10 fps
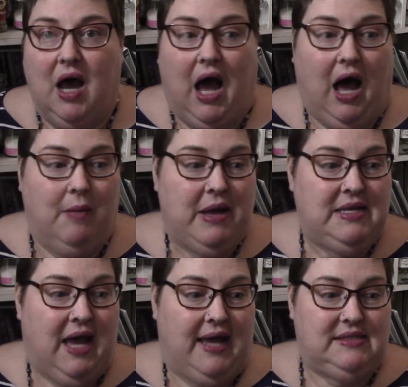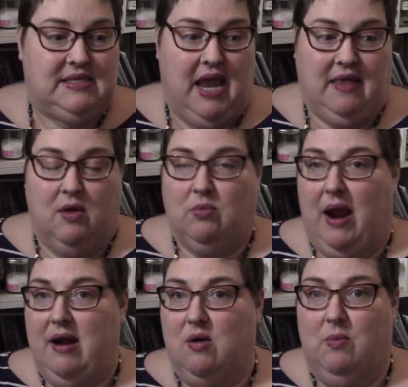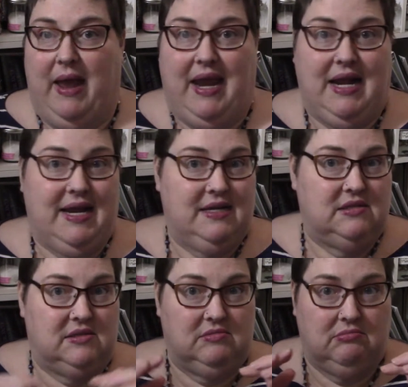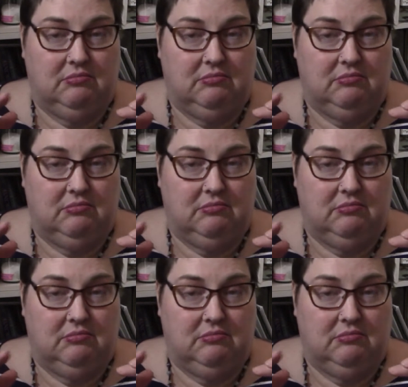Um, not saying that rider waite is